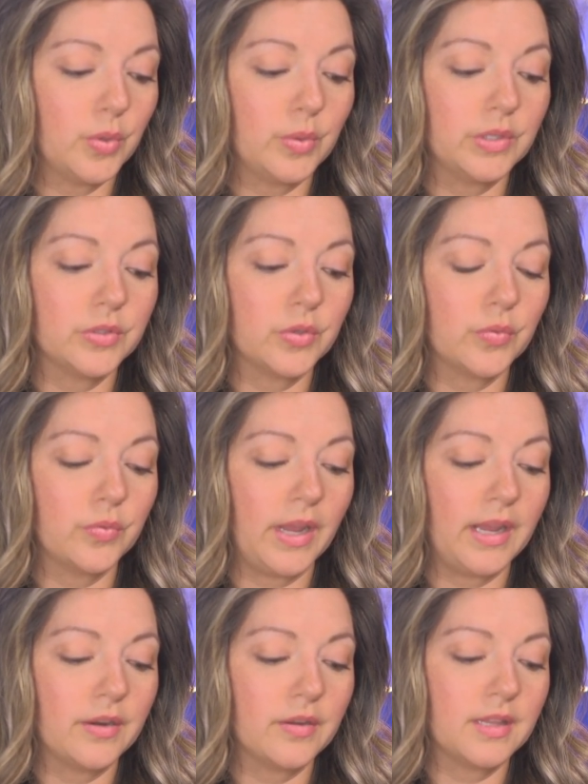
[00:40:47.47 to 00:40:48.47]
who is
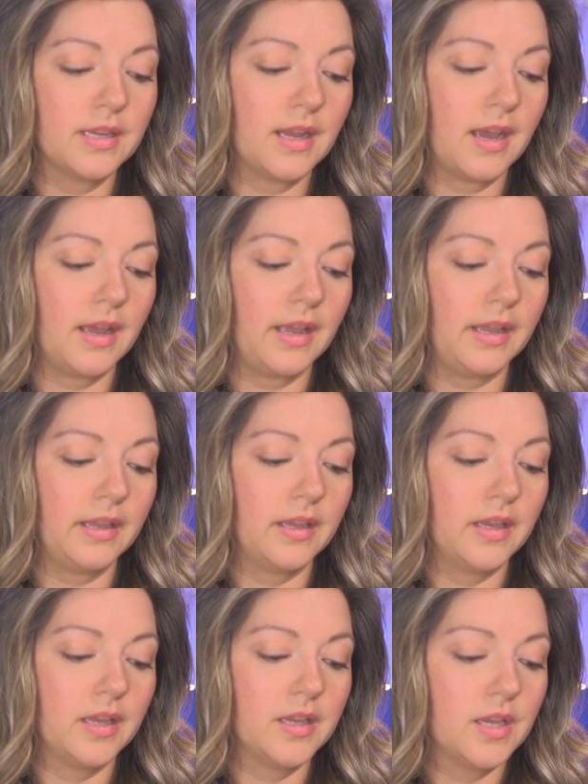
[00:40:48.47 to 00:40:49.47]
greater than I,
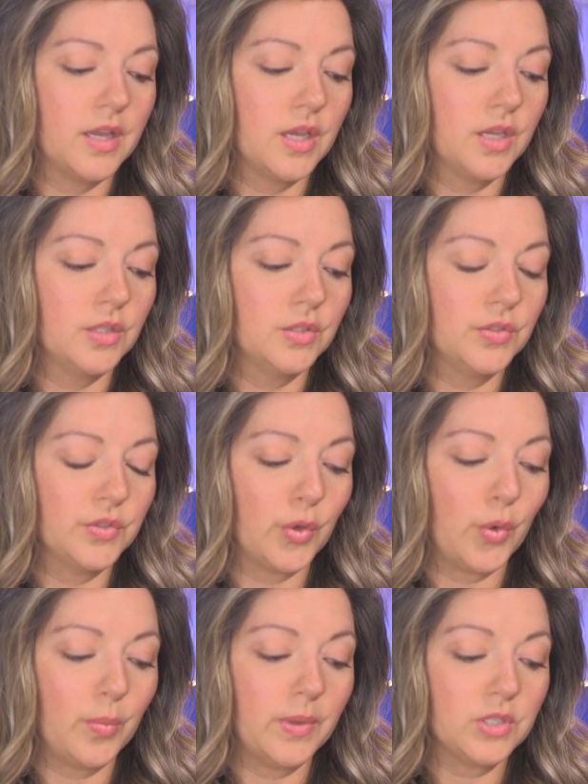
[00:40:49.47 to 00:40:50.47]

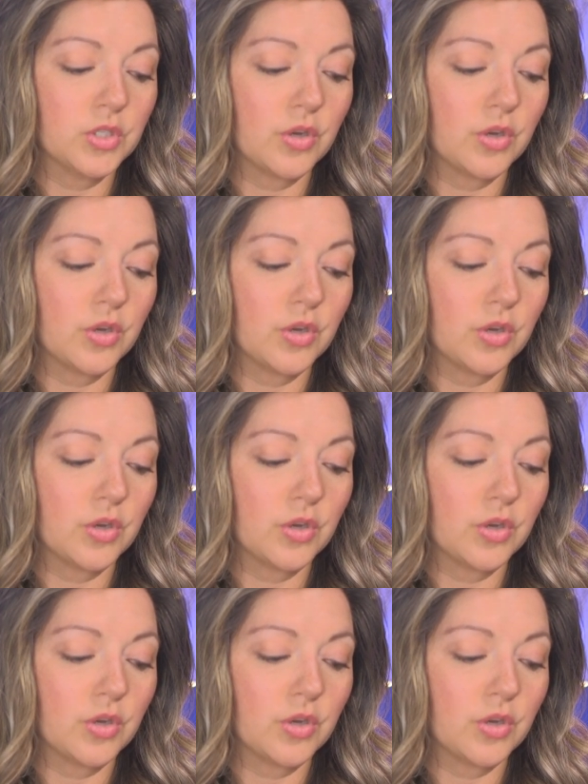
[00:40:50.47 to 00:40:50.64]
so much